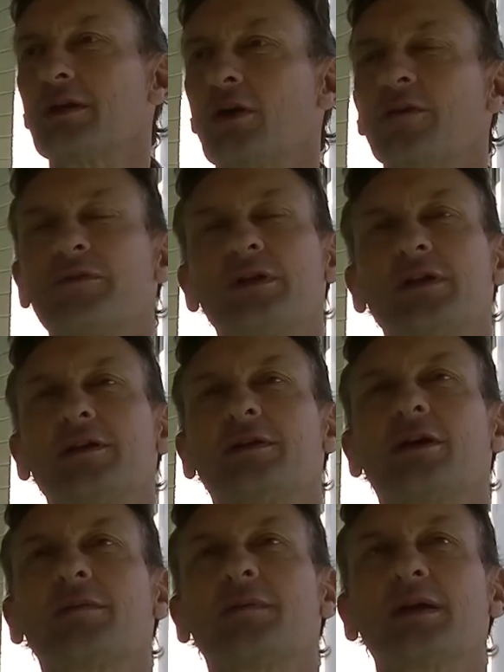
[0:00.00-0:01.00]
loft. He's
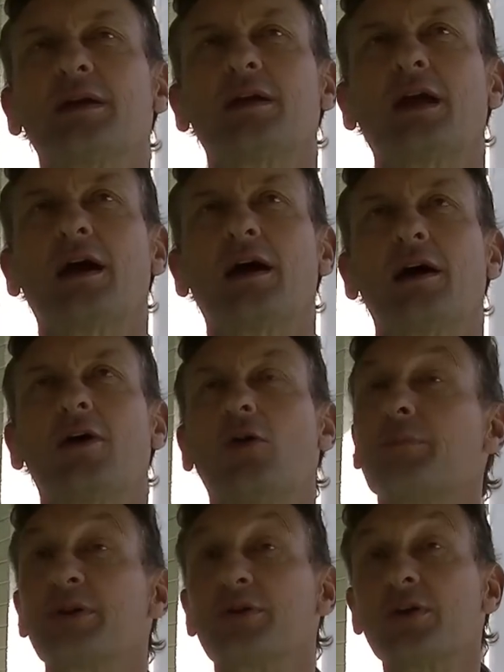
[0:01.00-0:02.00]
going to be uh,
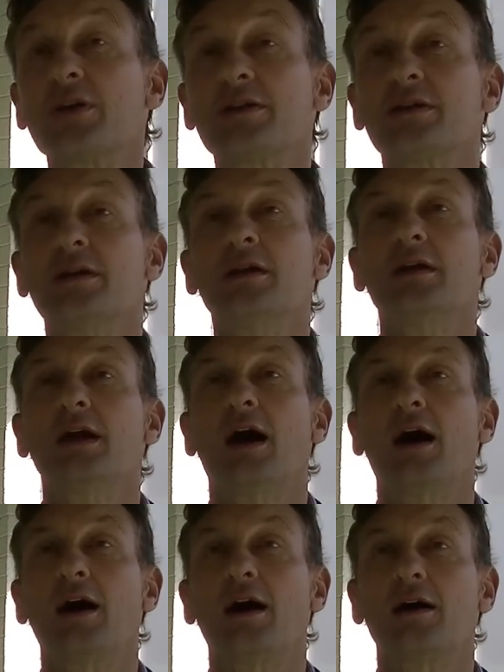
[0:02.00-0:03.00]
on Patrice.
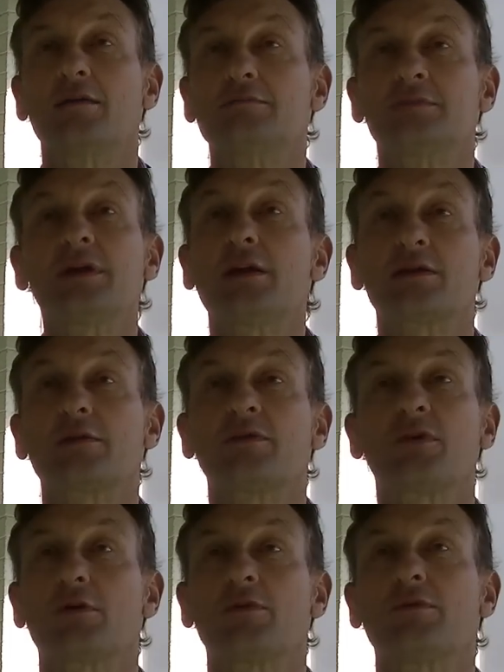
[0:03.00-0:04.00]
Um, yeah, so we've
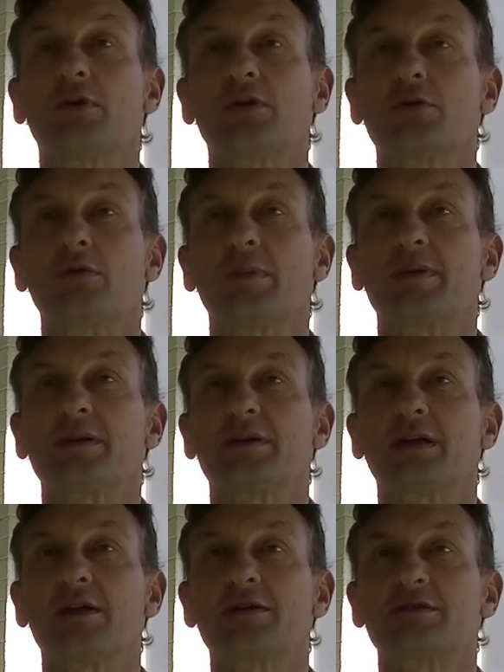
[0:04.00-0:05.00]
got a very good
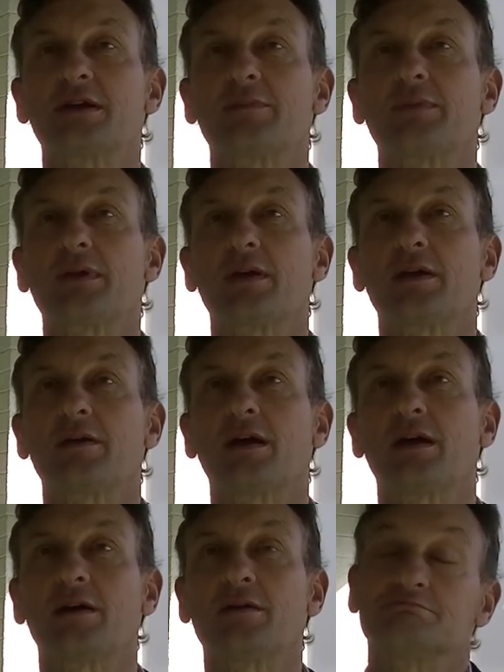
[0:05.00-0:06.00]
representation up there.
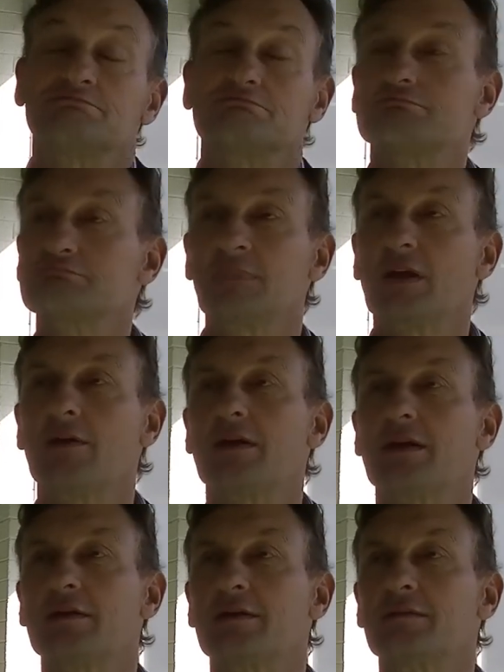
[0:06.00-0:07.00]
Um, you know,
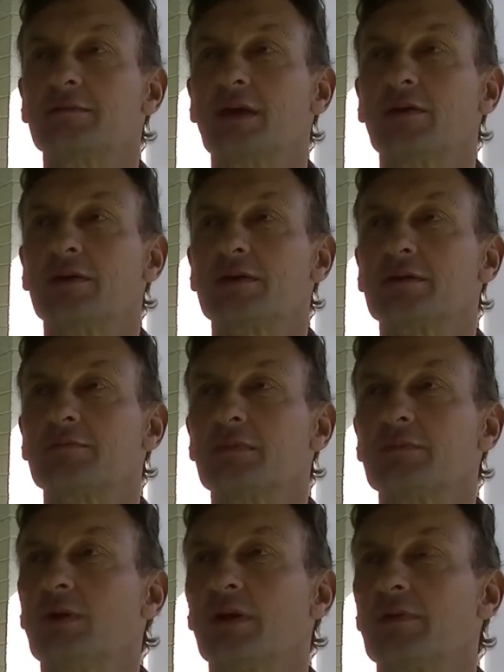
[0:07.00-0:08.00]
and you know, it's a,
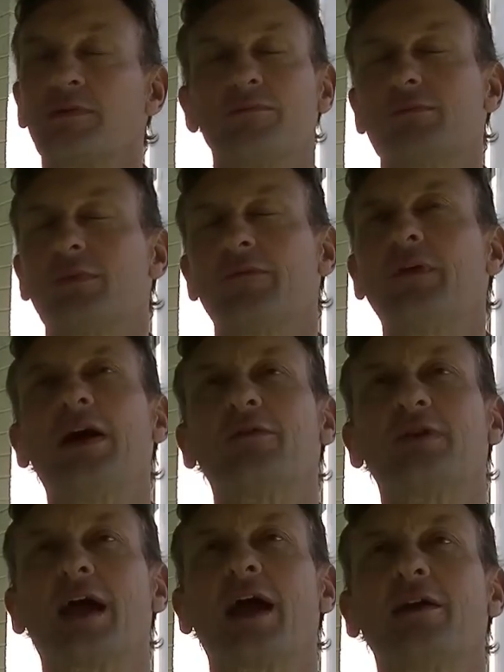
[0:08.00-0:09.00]
one of the, the, fun
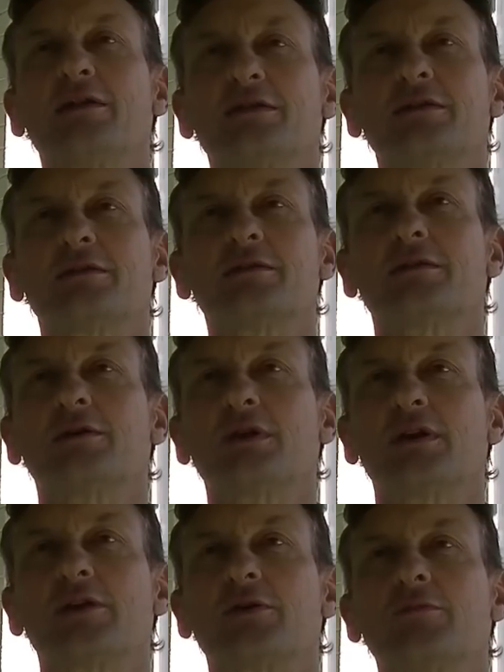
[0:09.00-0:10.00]
regattas and a
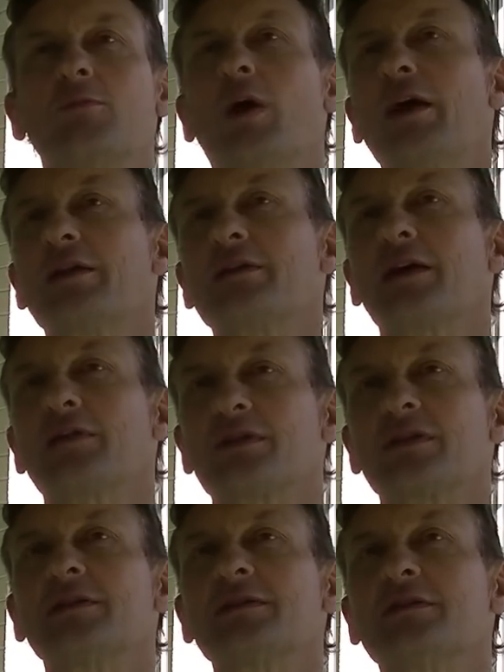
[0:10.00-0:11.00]
really good way to start the
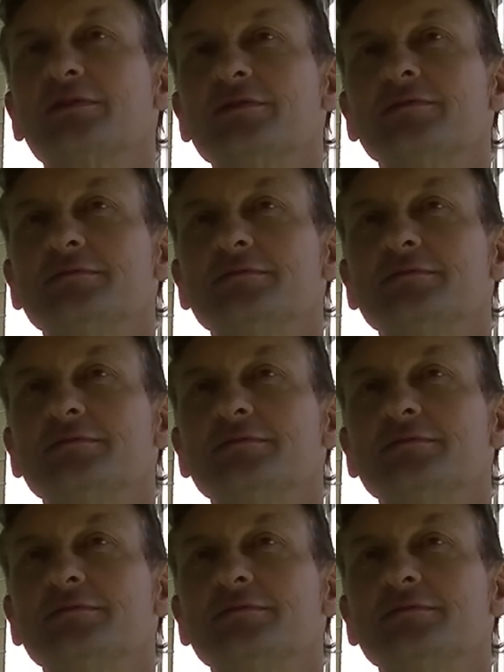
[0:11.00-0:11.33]
season off.